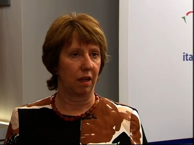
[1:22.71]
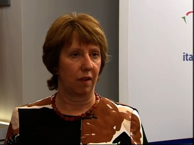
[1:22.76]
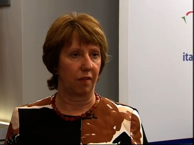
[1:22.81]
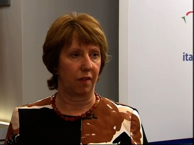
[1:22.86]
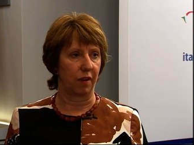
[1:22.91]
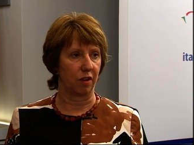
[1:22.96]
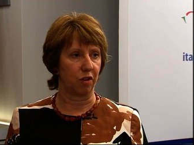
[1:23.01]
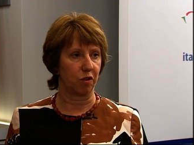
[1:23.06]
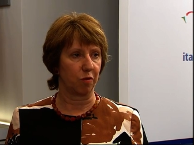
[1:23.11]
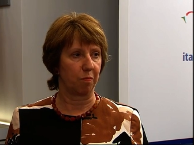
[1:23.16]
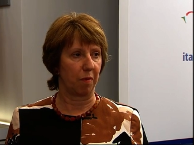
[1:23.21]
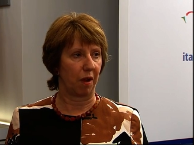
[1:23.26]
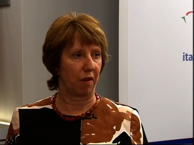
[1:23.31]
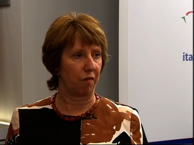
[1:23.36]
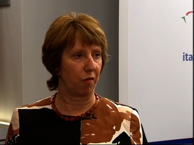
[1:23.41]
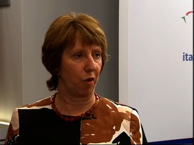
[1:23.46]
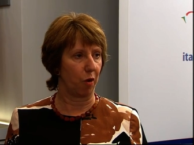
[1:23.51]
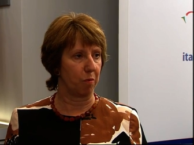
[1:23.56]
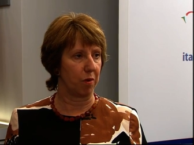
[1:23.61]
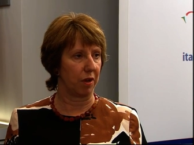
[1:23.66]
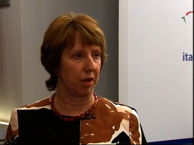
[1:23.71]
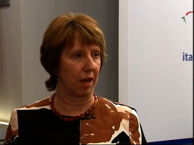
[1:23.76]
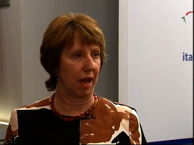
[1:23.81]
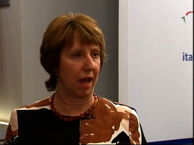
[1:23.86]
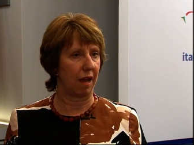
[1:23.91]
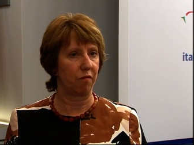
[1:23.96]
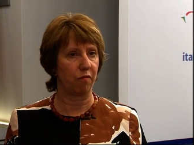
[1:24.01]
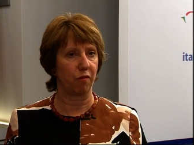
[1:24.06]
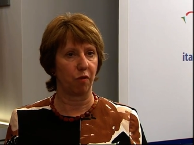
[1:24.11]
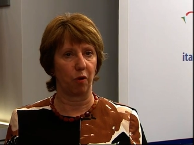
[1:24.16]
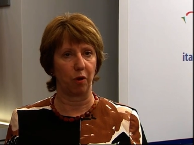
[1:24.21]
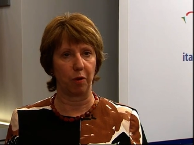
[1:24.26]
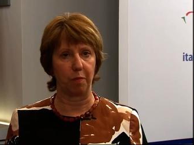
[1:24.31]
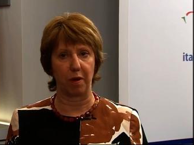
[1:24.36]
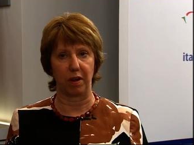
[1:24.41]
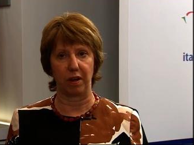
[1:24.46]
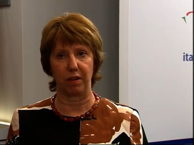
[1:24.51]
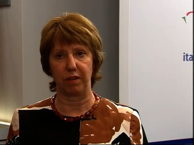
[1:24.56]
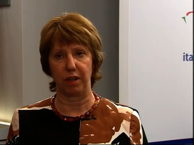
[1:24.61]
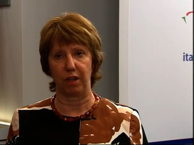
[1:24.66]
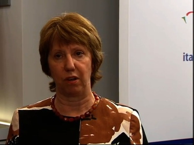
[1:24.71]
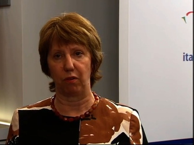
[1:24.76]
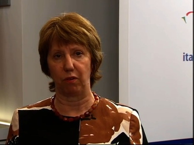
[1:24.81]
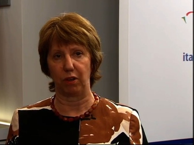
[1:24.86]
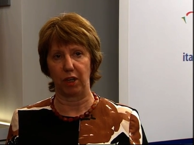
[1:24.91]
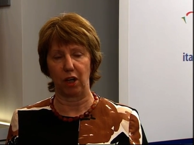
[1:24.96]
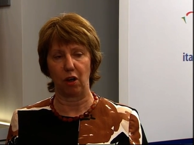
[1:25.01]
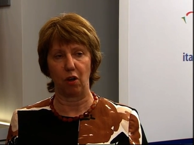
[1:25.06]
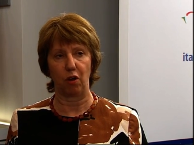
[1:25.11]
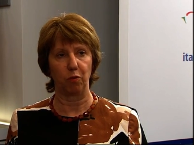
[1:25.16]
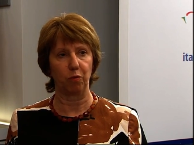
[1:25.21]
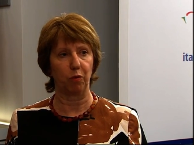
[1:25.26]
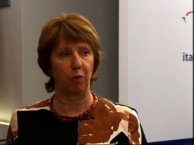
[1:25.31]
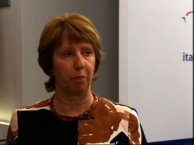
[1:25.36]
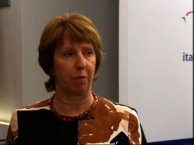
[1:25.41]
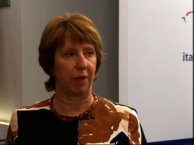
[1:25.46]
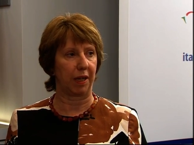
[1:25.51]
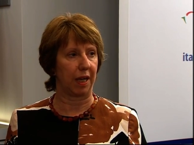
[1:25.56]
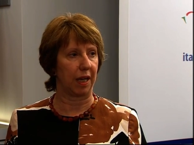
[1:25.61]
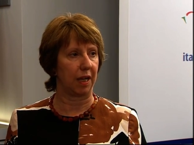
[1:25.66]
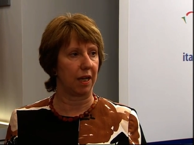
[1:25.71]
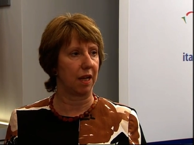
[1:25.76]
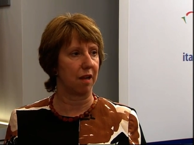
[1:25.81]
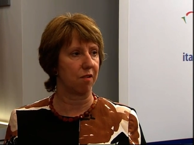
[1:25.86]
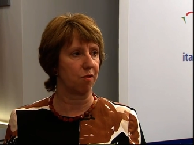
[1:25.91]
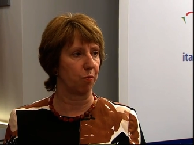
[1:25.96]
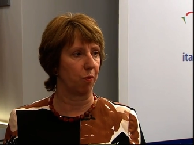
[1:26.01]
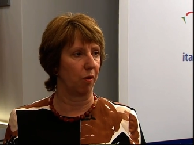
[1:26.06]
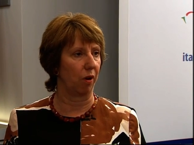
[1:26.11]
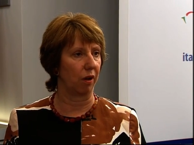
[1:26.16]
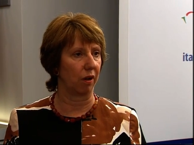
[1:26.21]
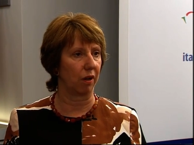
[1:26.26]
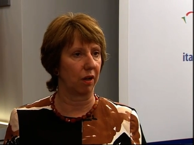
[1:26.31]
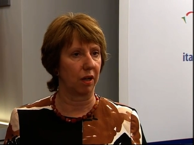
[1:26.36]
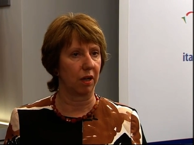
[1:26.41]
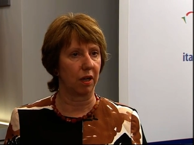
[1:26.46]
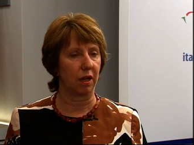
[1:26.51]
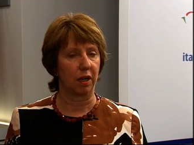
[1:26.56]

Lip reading: that my former envoy, Bernardino Leon, will begin his work